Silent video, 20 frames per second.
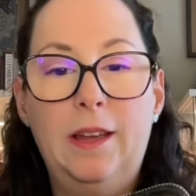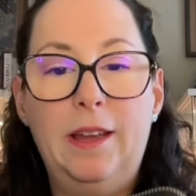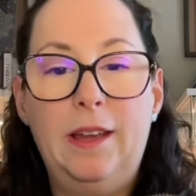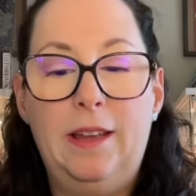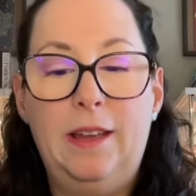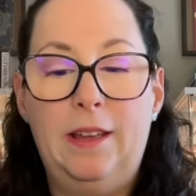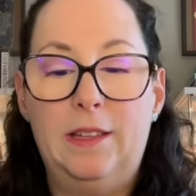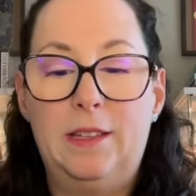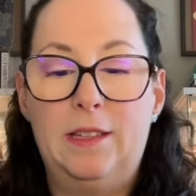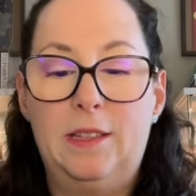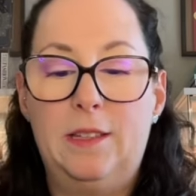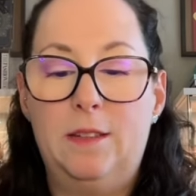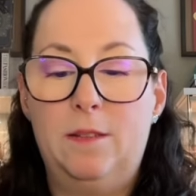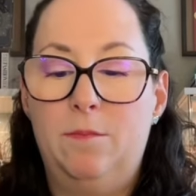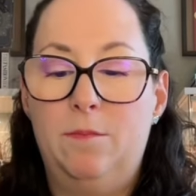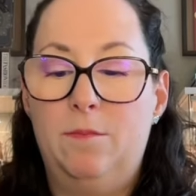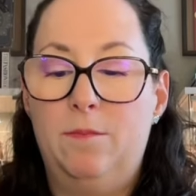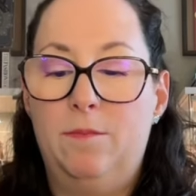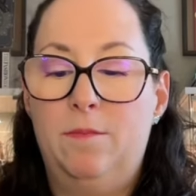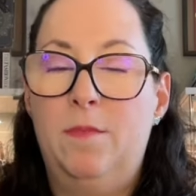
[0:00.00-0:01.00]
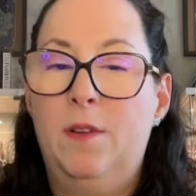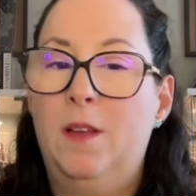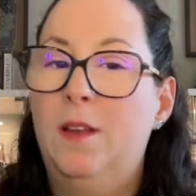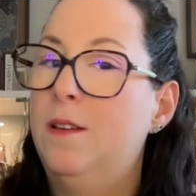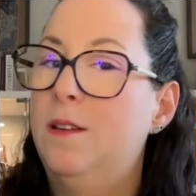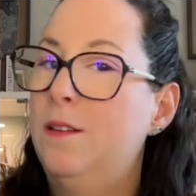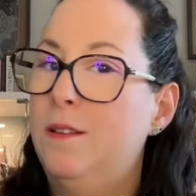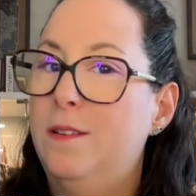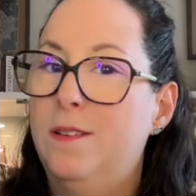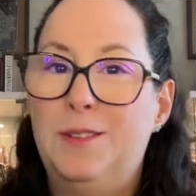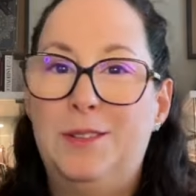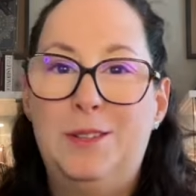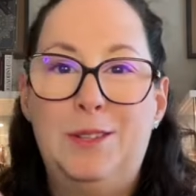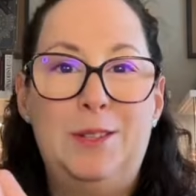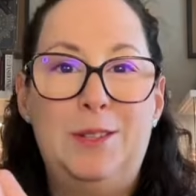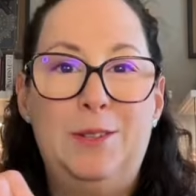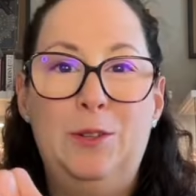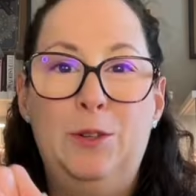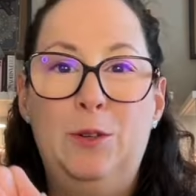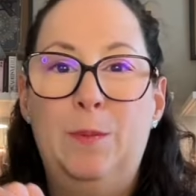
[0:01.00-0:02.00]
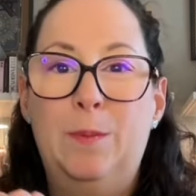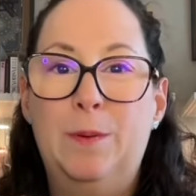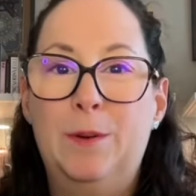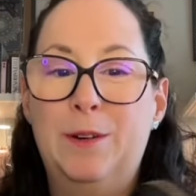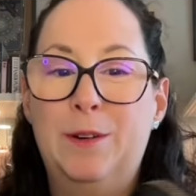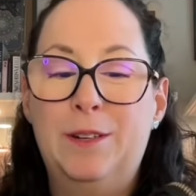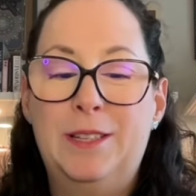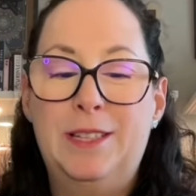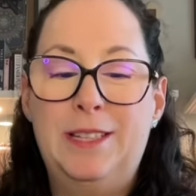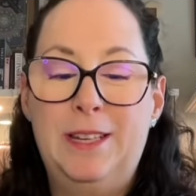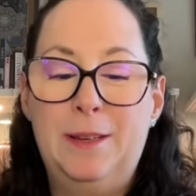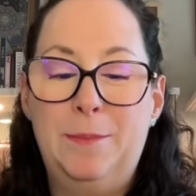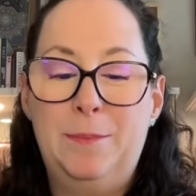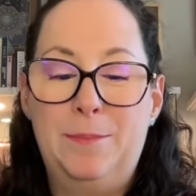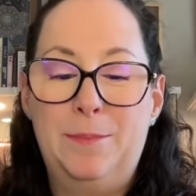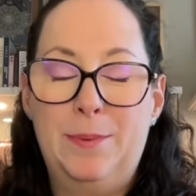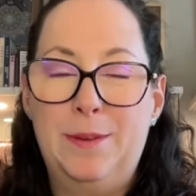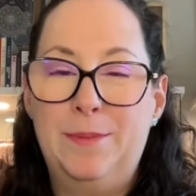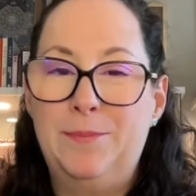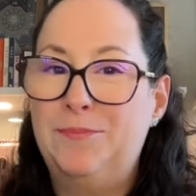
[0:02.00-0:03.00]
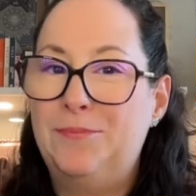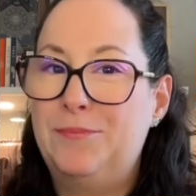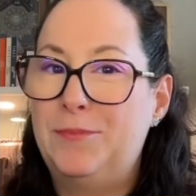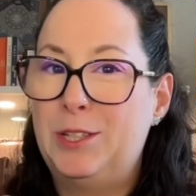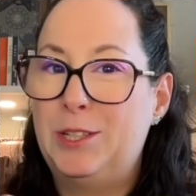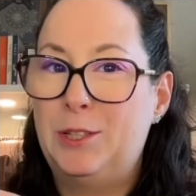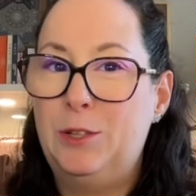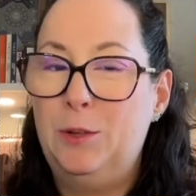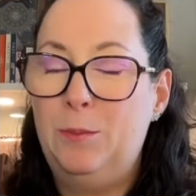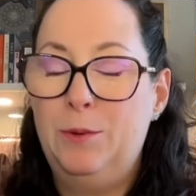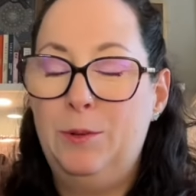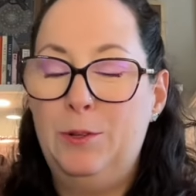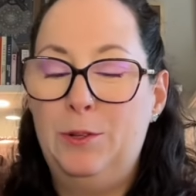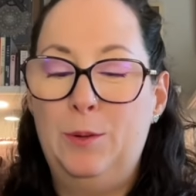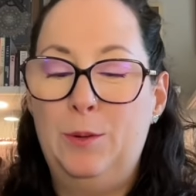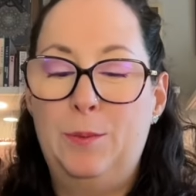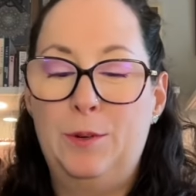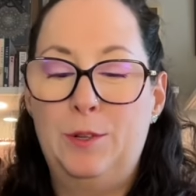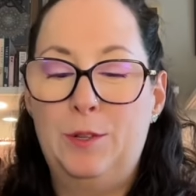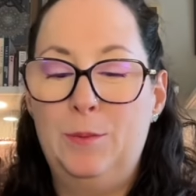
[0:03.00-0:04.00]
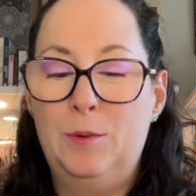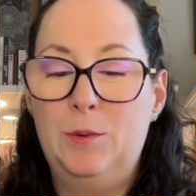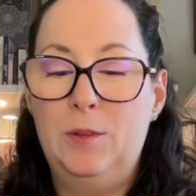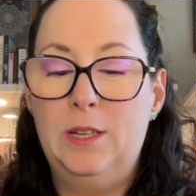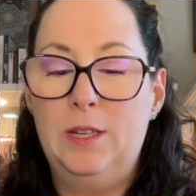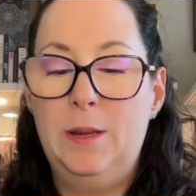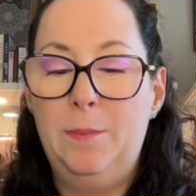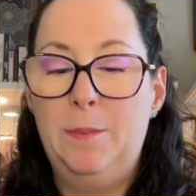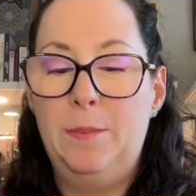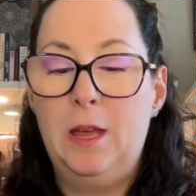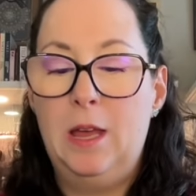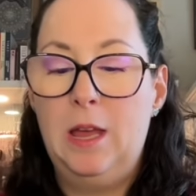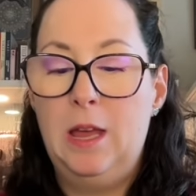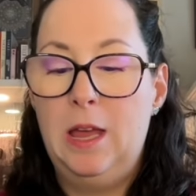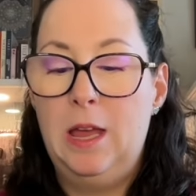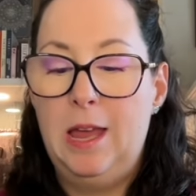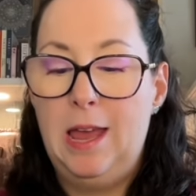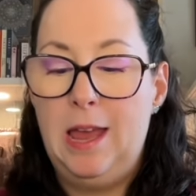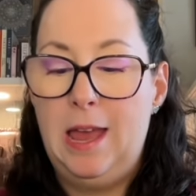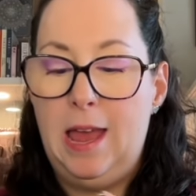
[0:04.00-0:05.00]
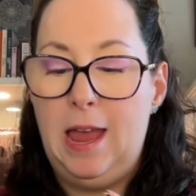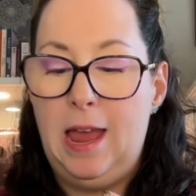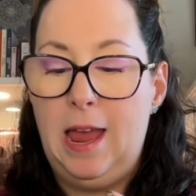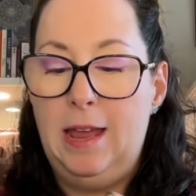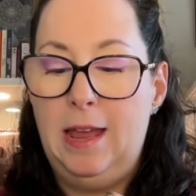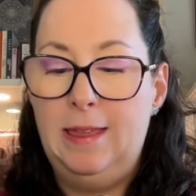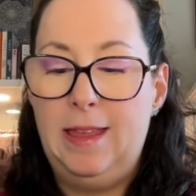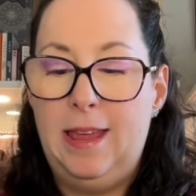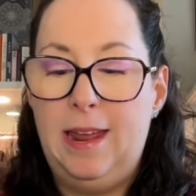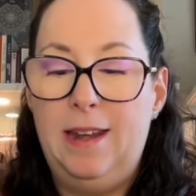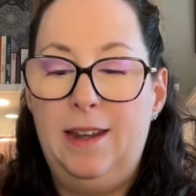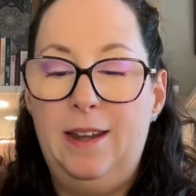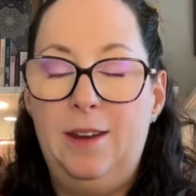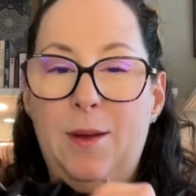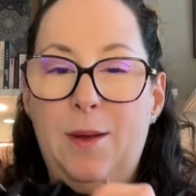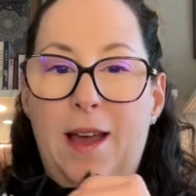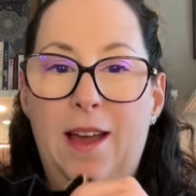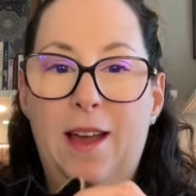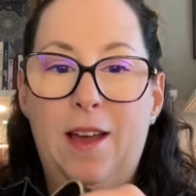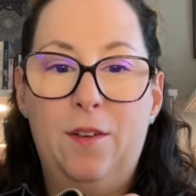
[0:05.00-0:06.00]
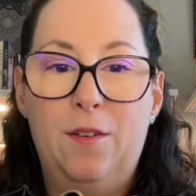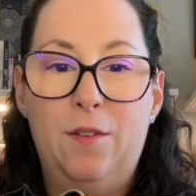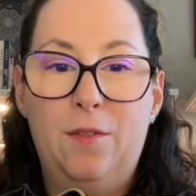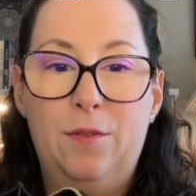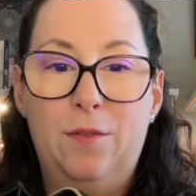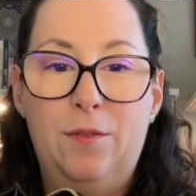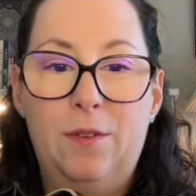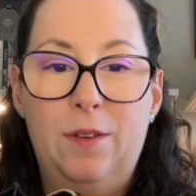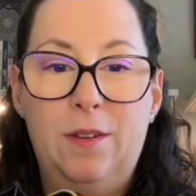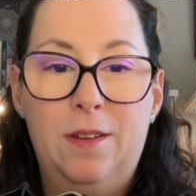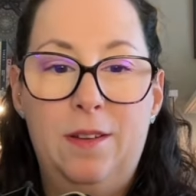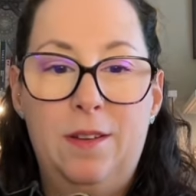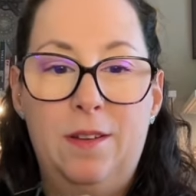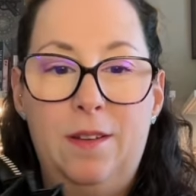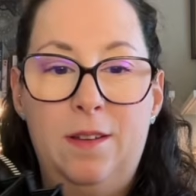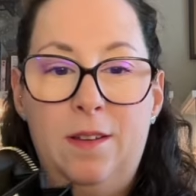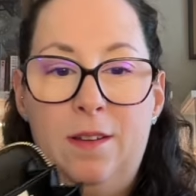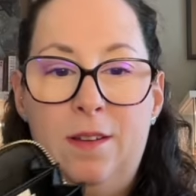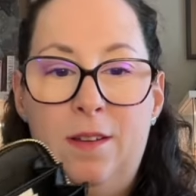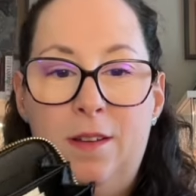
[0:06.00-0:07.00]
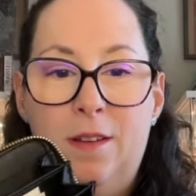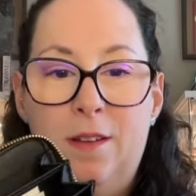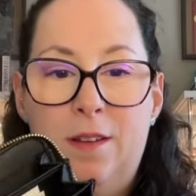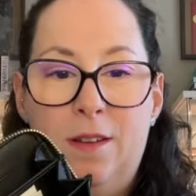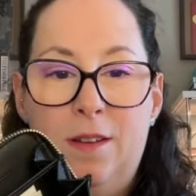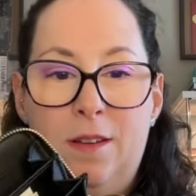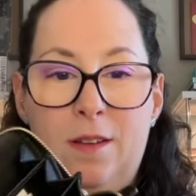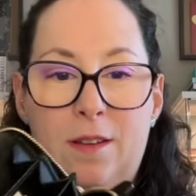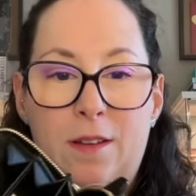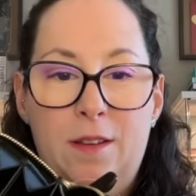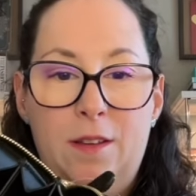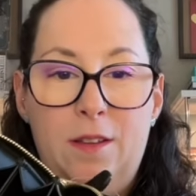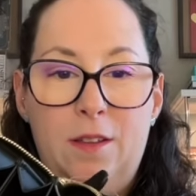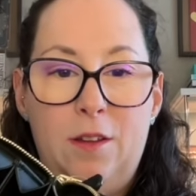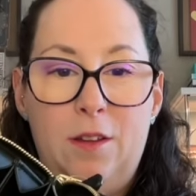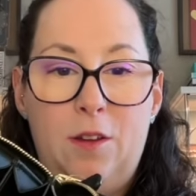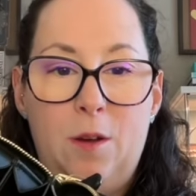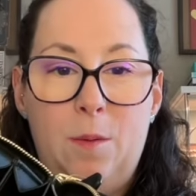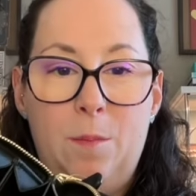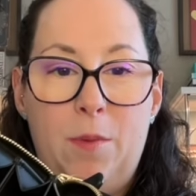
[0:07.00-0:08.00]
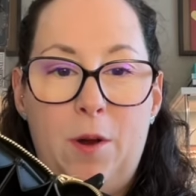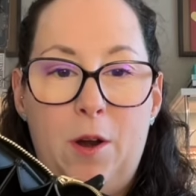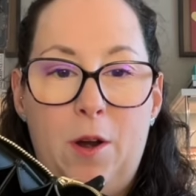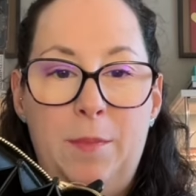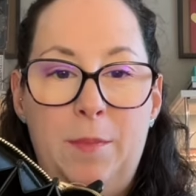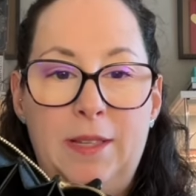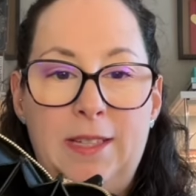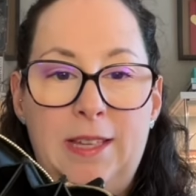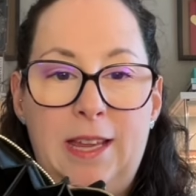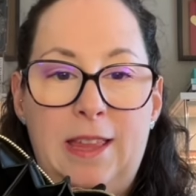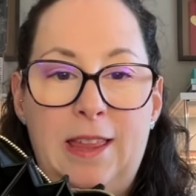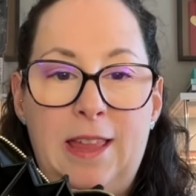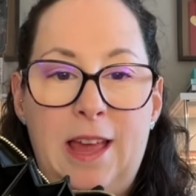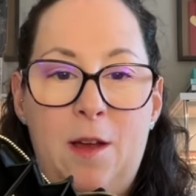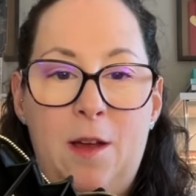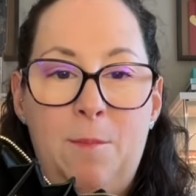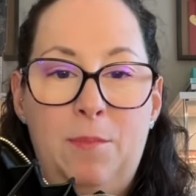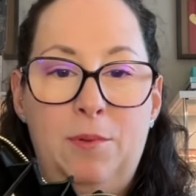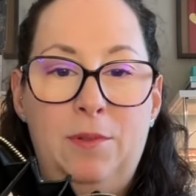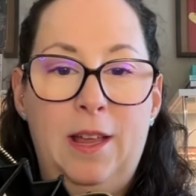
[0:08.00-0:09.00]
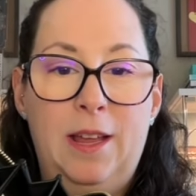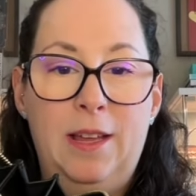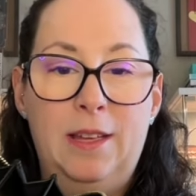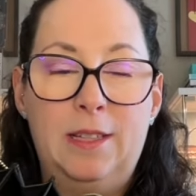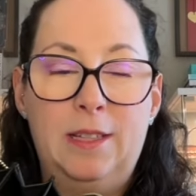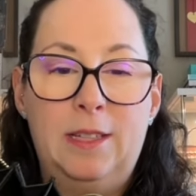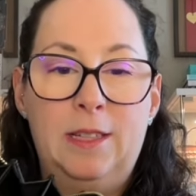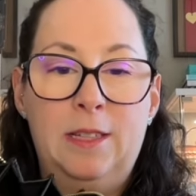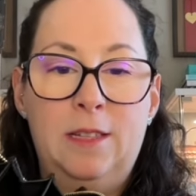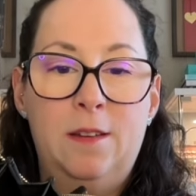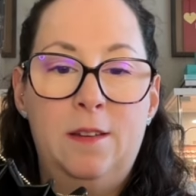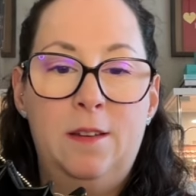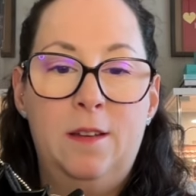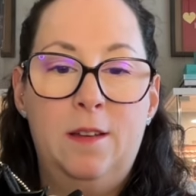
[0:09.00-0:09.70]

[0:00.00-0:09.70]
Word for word: it's super zip super, super smooth it. And then you have the compartments like that, plus